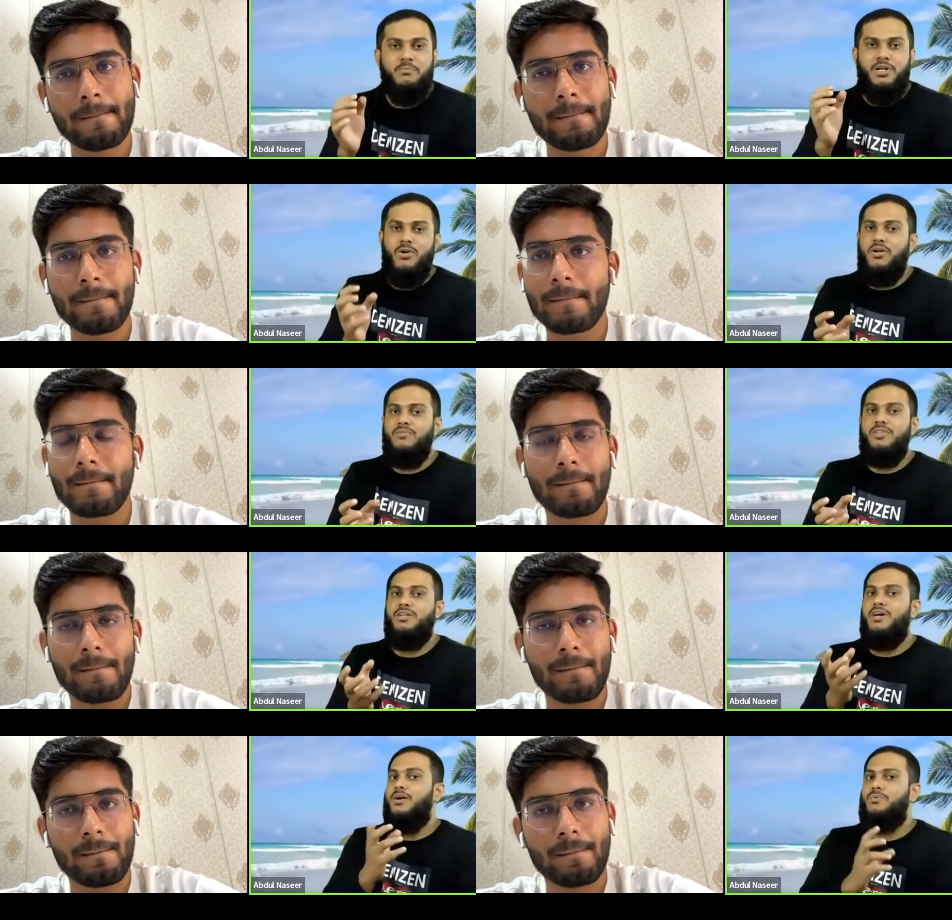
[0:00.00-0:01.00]
Speaker 1: But along with
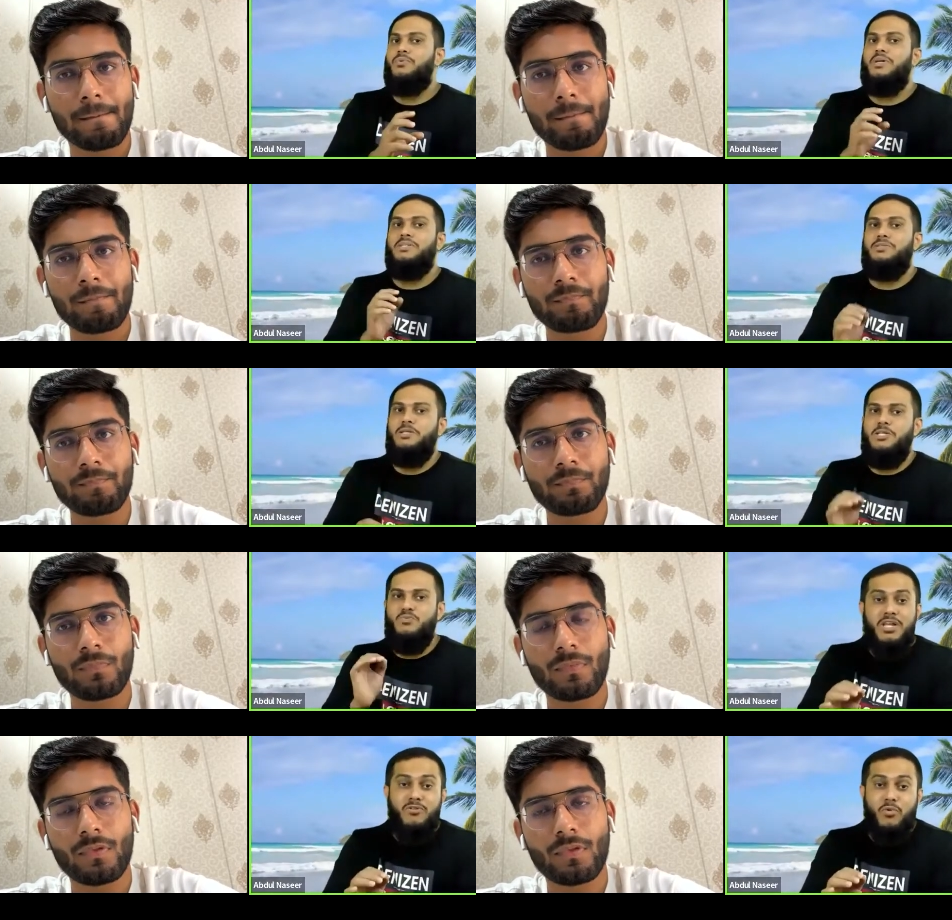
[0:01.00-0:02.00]
that, how he has done is
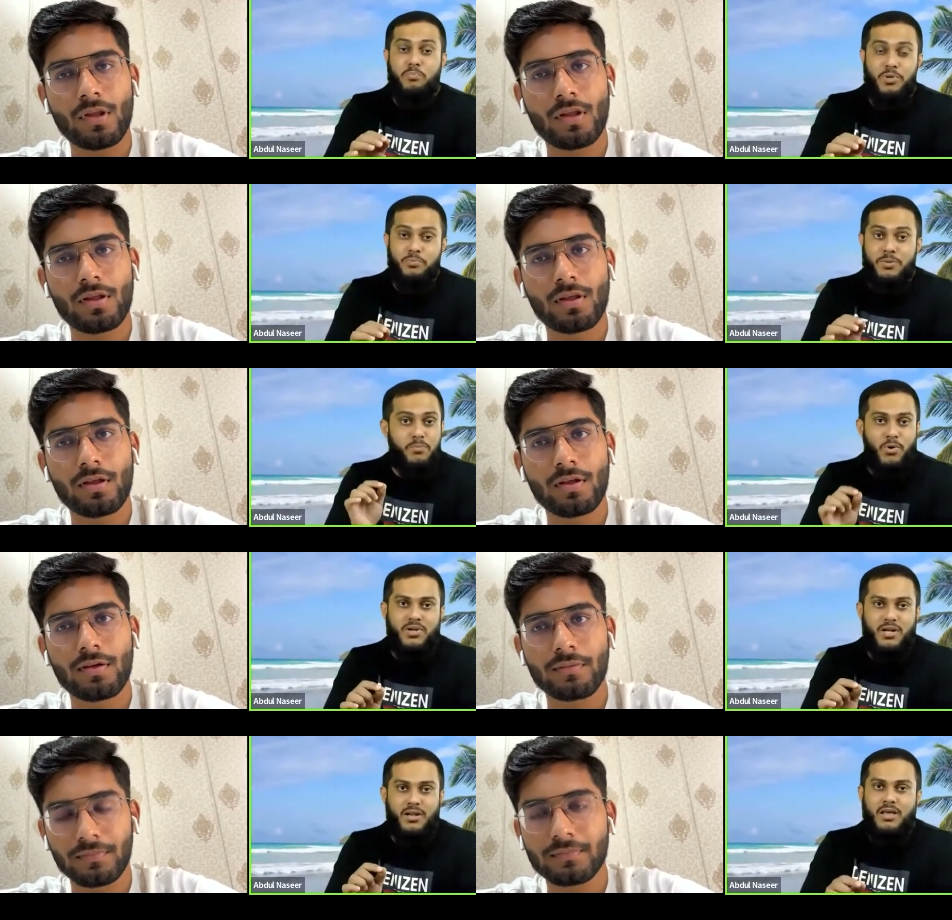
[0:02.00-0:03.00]
very
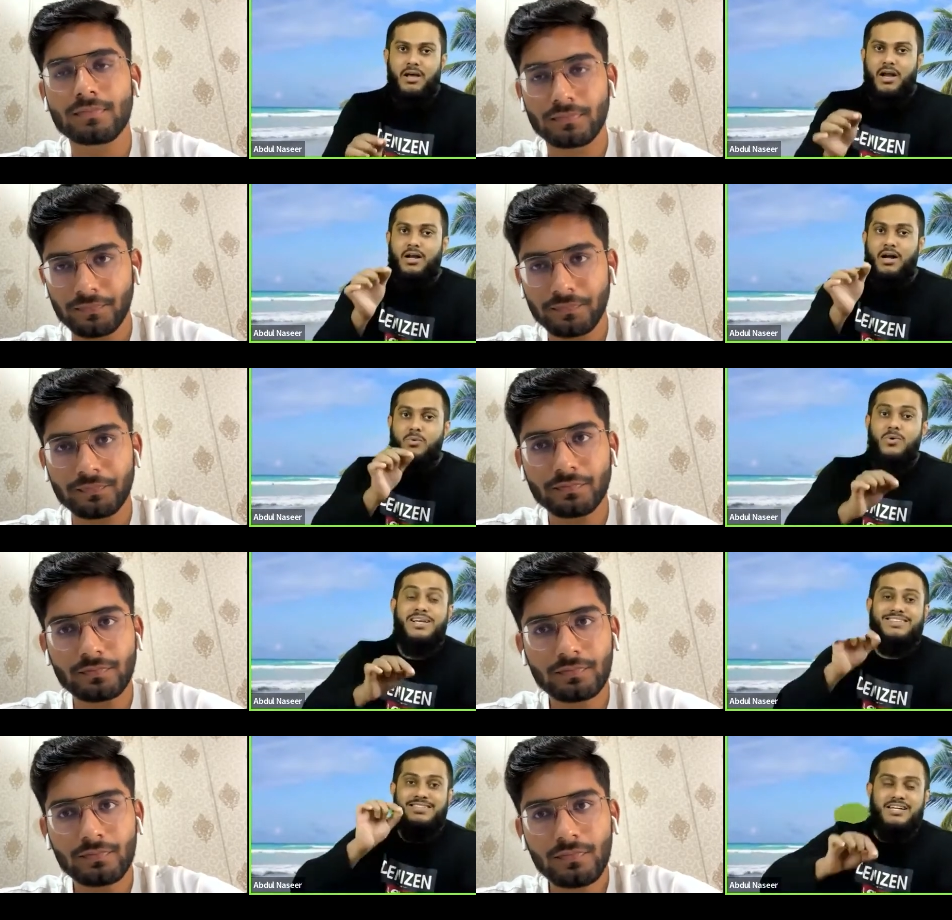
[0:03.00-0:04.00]
important. And how he
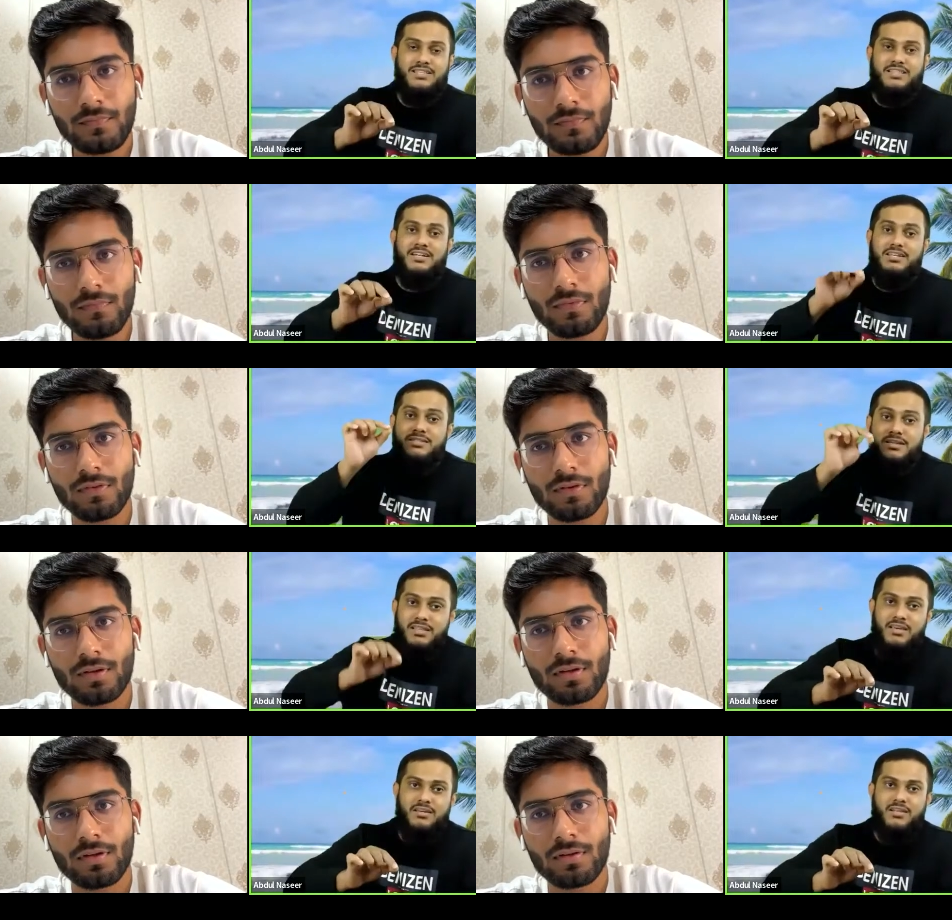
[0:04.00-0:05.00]
has done, that is the
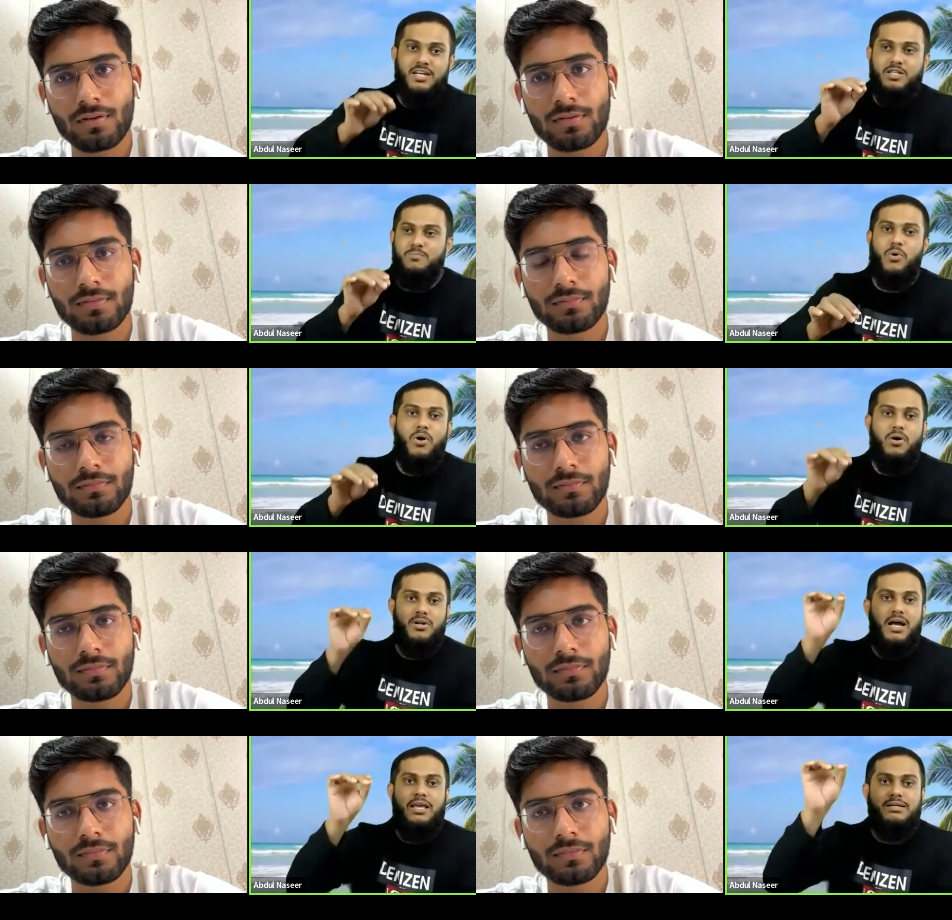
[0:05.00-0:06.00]
thing that has brought
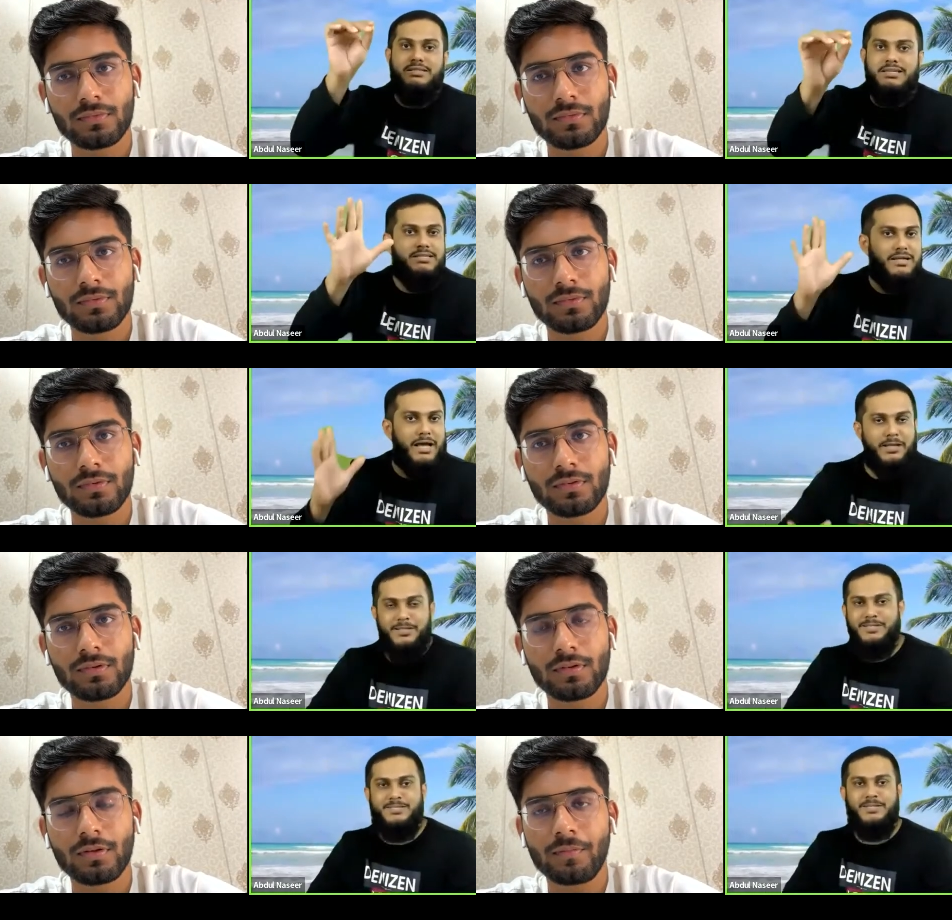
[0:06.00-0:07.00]
Ayan this rank.
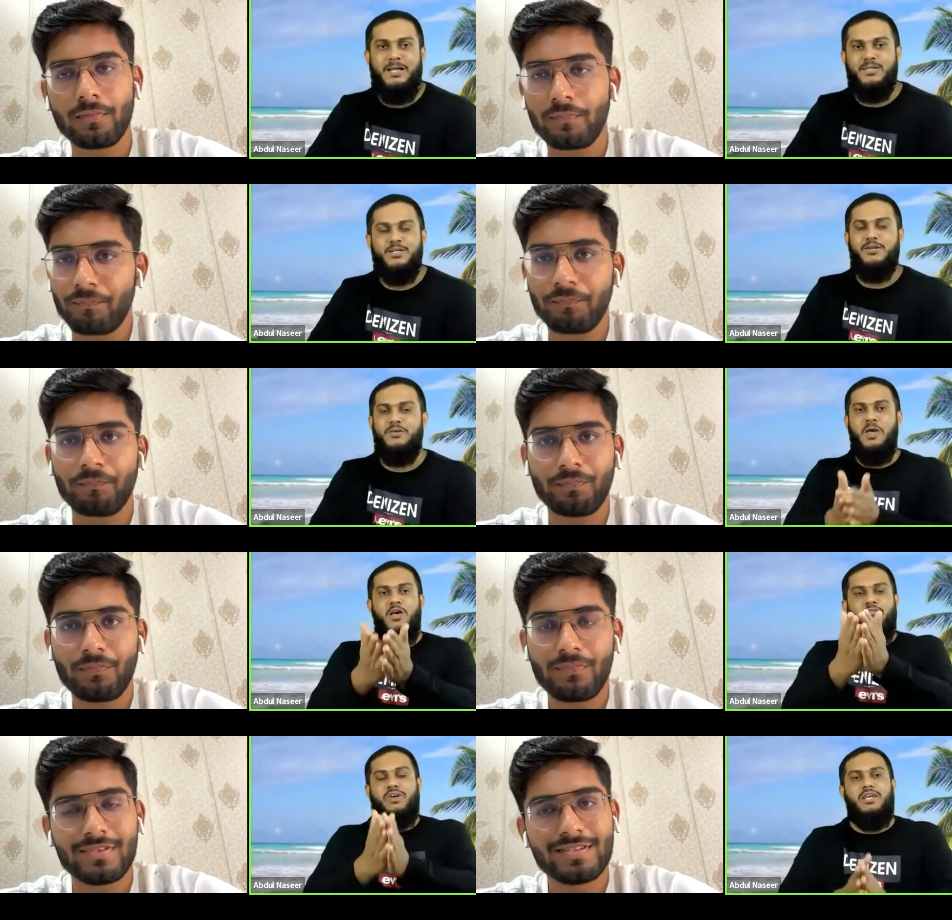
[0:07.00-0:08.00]
That is rank 30.
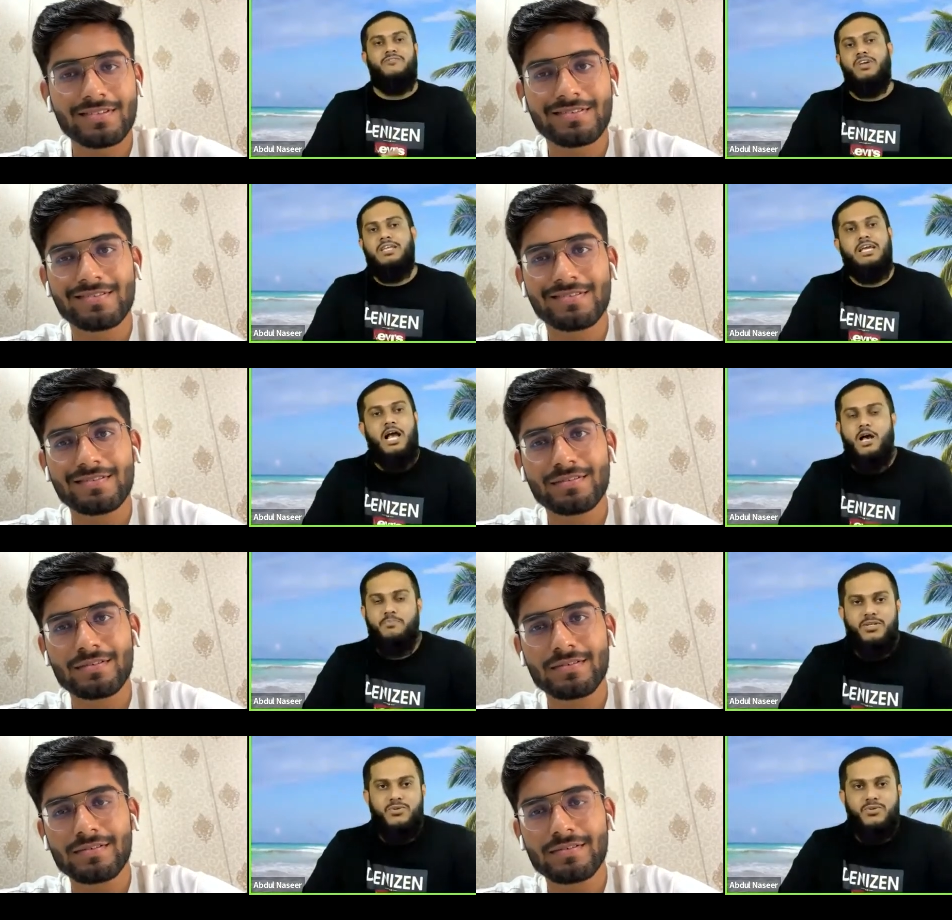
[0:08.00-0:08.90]
We are very happy